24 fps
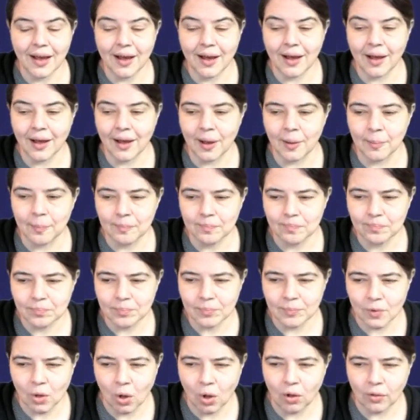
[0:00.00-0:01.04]
Um,
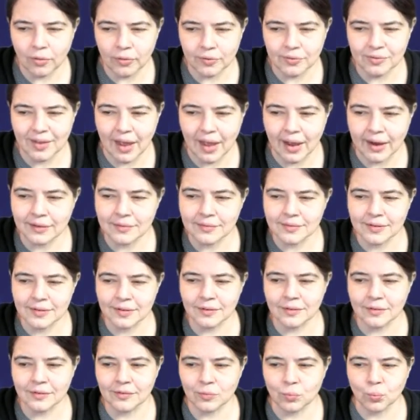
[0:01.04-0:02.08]
all those
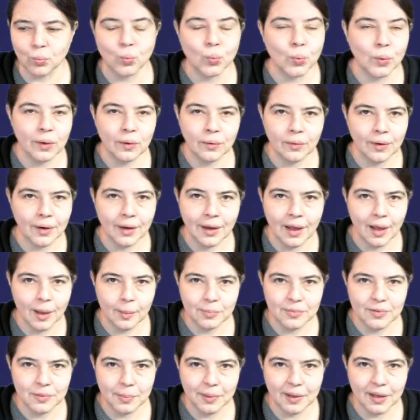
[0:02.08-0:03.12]
ices rearing
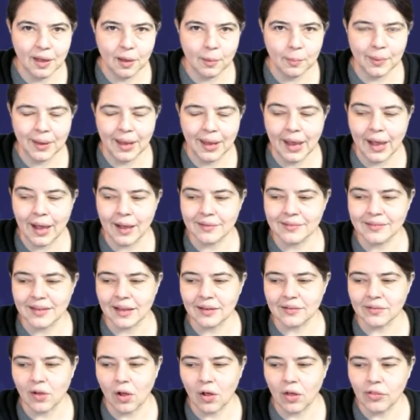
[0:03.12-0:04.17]
up to become gas,
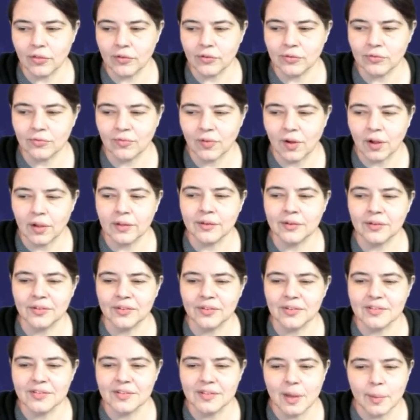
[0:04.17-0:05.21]
as all those
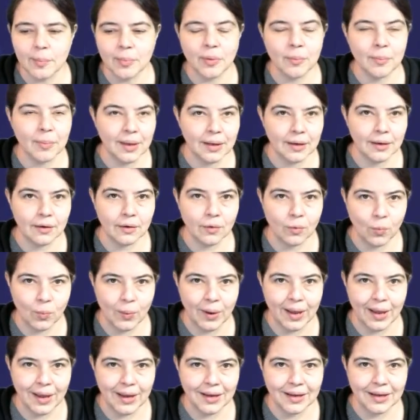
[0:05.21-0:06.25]
volatiles sublimated
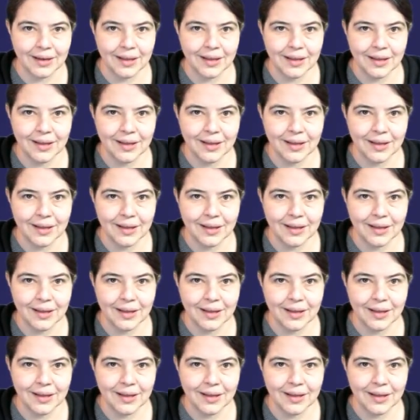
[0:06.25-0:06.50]
away,